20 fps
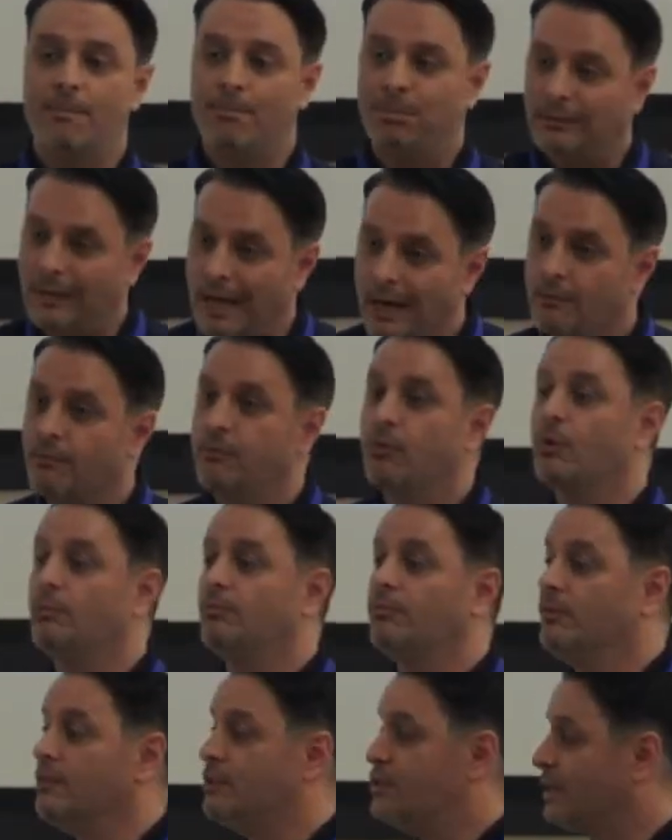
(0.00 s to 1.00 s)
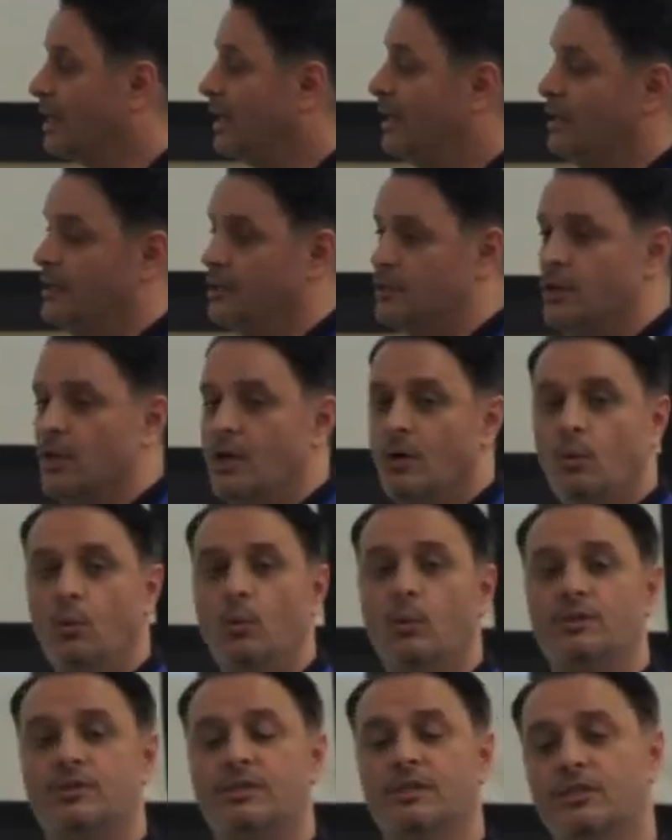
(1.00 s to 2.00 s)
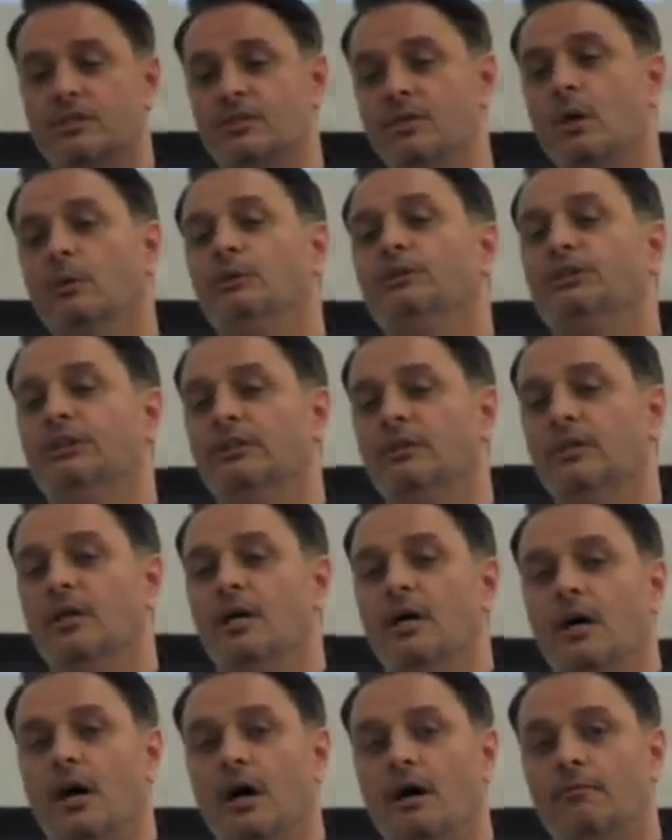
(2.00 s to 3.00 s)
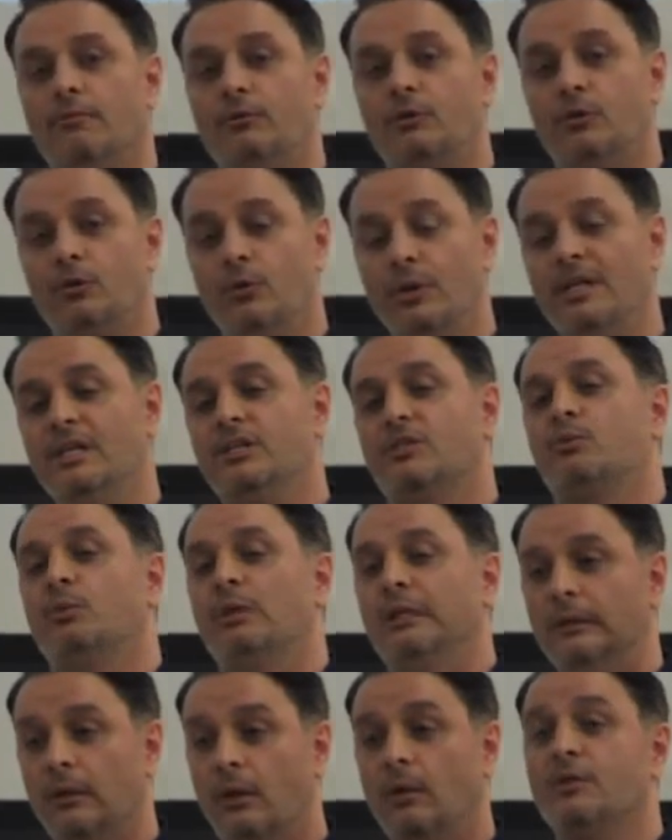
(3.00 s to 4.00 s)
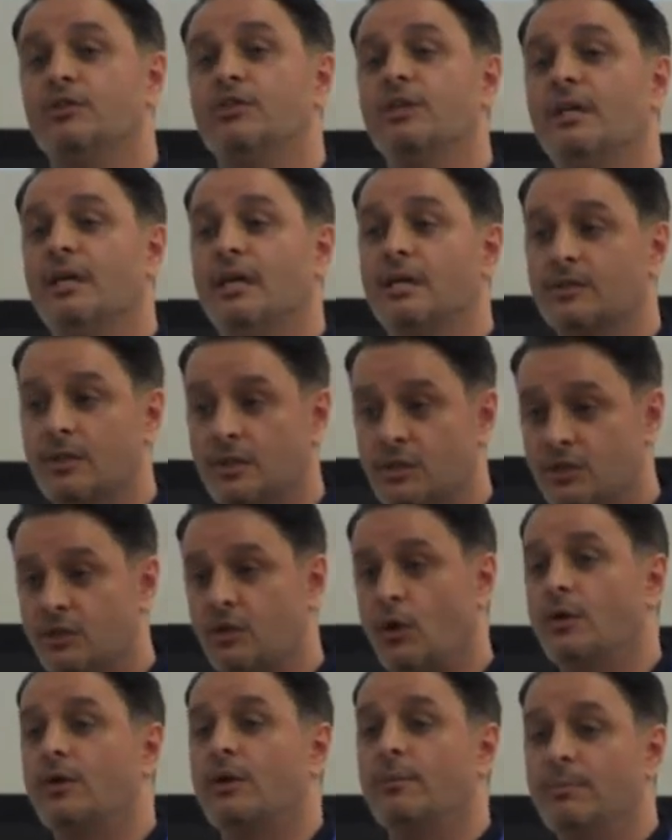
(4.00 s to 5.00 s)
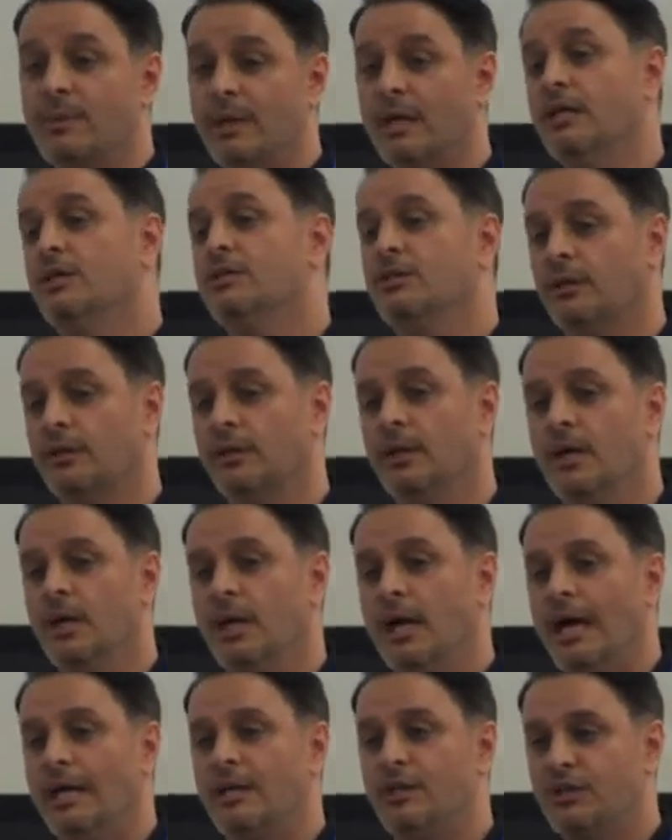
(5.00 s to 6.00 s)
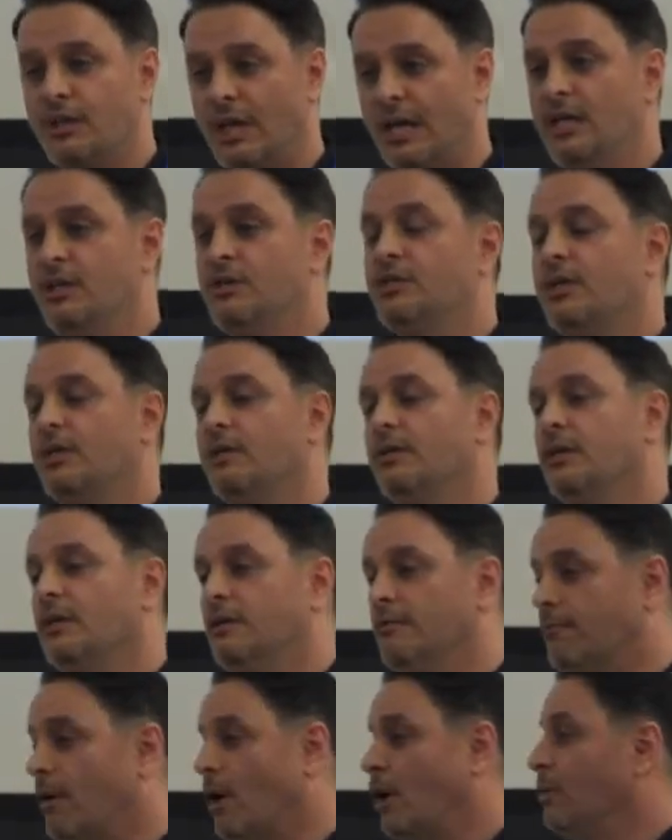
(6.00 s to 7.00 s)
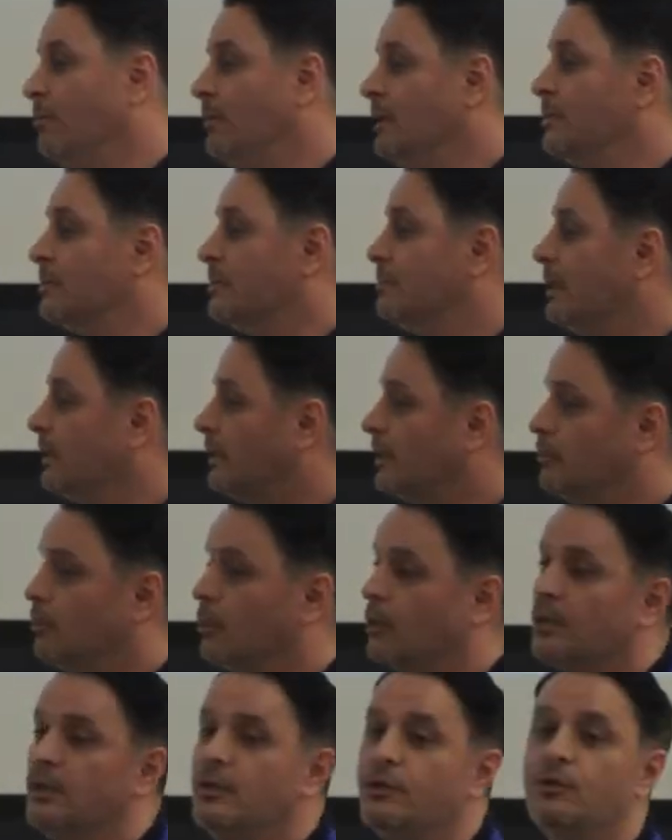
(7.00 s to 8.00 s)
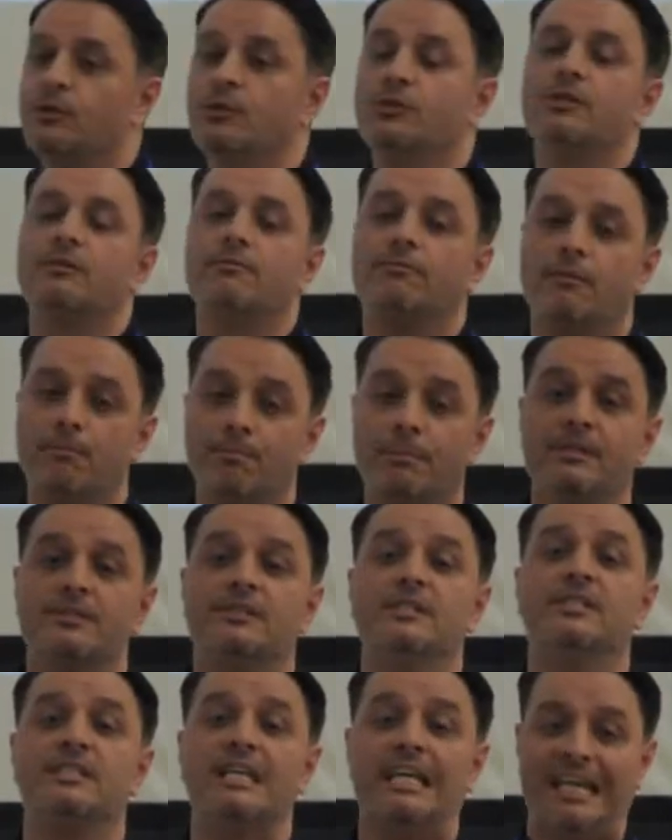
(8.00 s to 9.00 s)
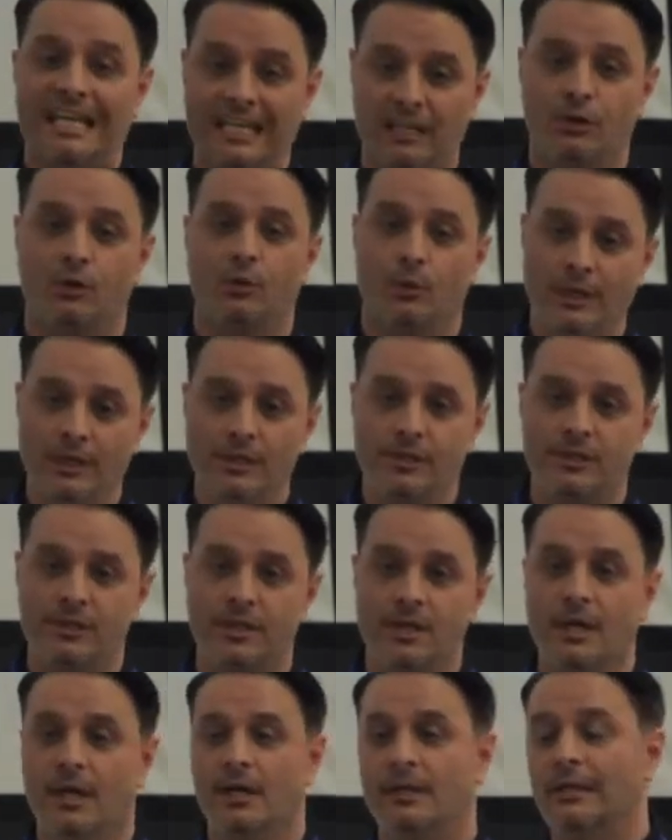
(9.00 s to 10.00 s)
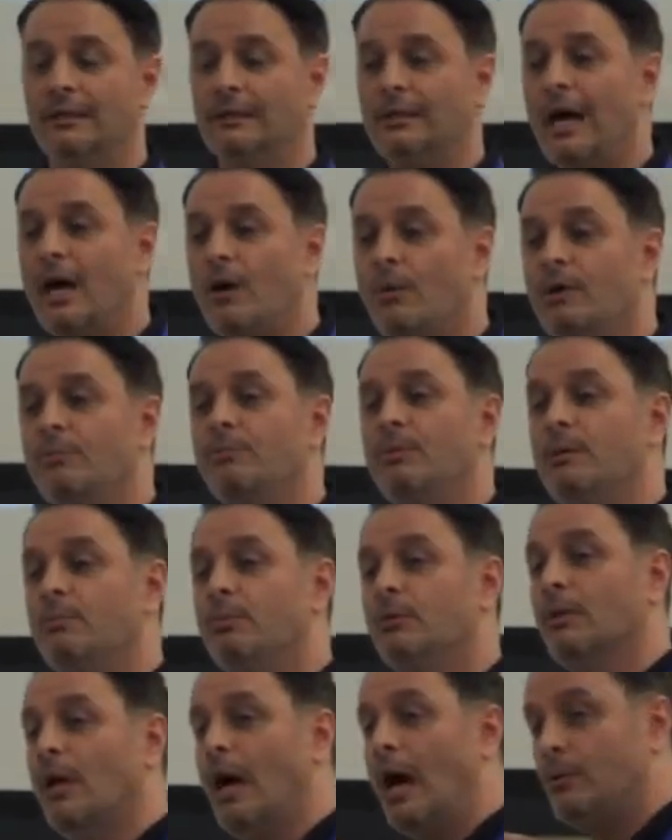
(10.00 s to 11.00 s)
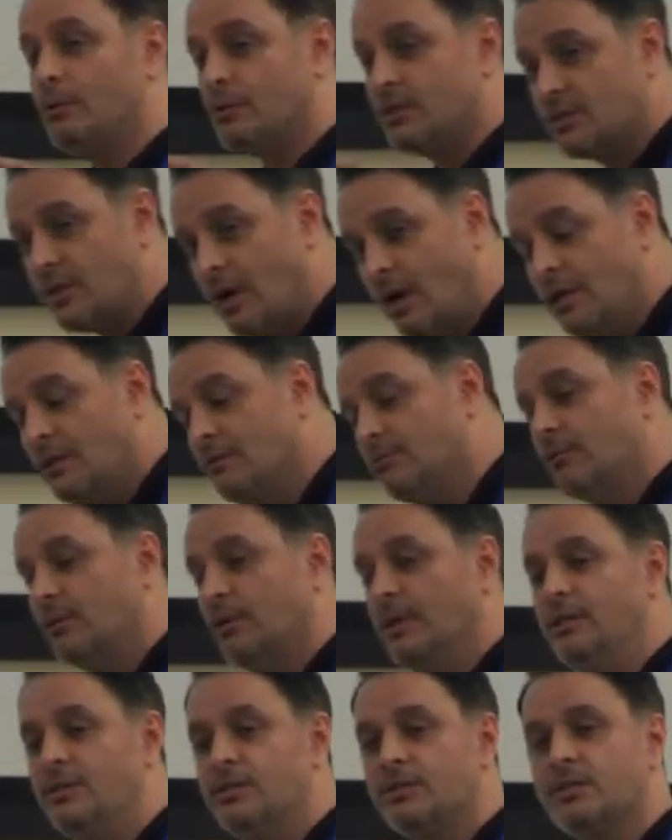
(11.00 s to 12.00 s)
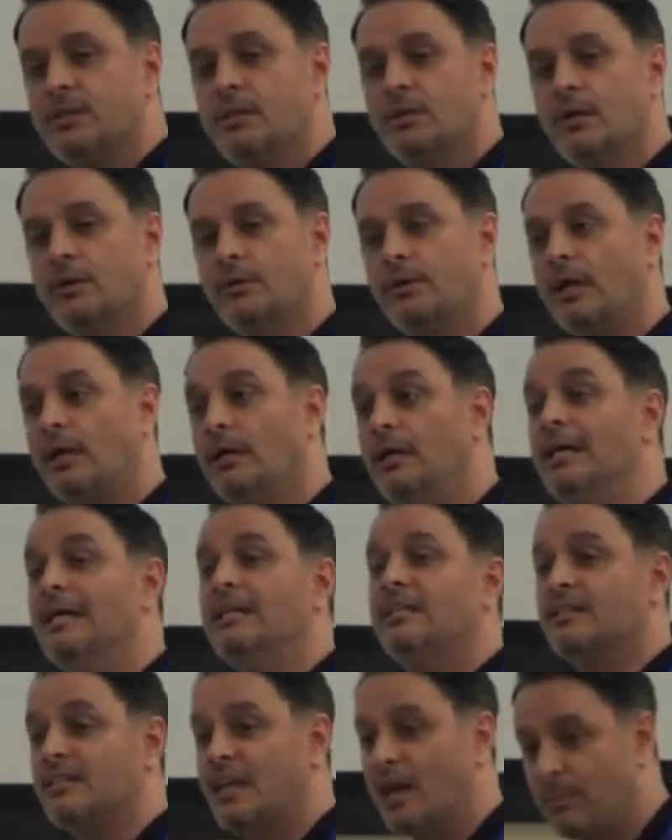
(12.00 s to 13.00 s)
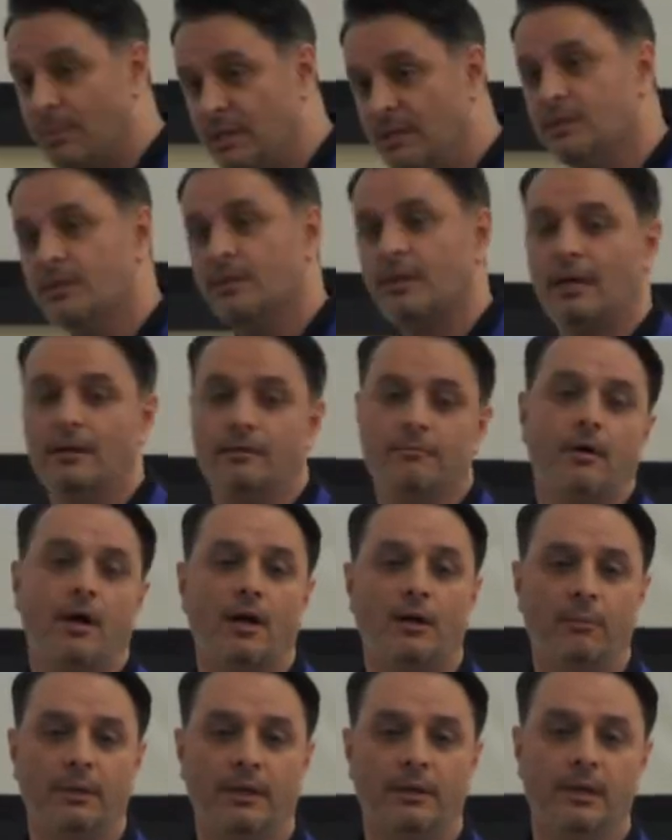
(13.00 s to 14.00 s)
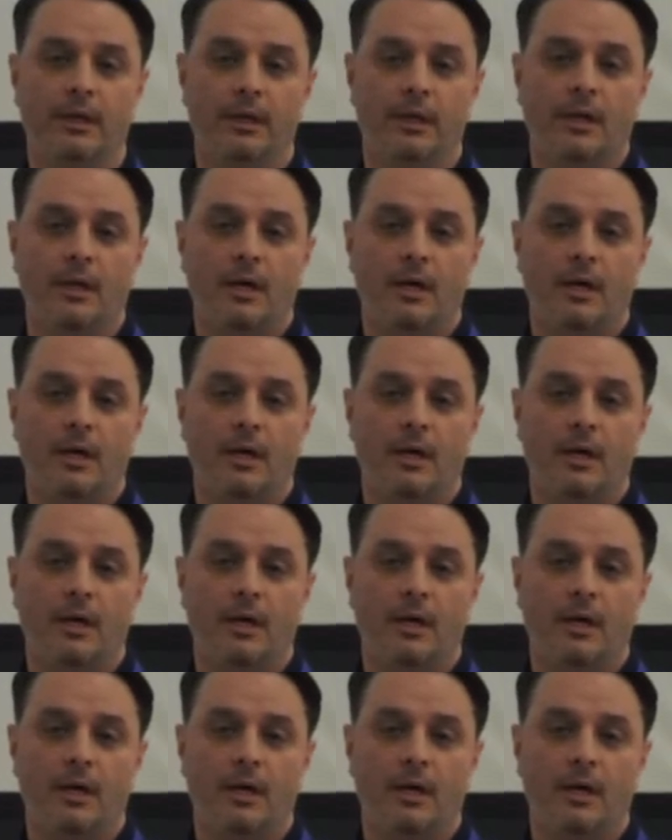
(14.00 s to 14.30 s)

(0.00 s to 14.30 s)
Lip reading: a platform for change, was this notion of Greece relaunching as a startup nation and changing the environment to make it more conducive for business in Greece and allowing people outside of Greece, okay, to tap into that environment.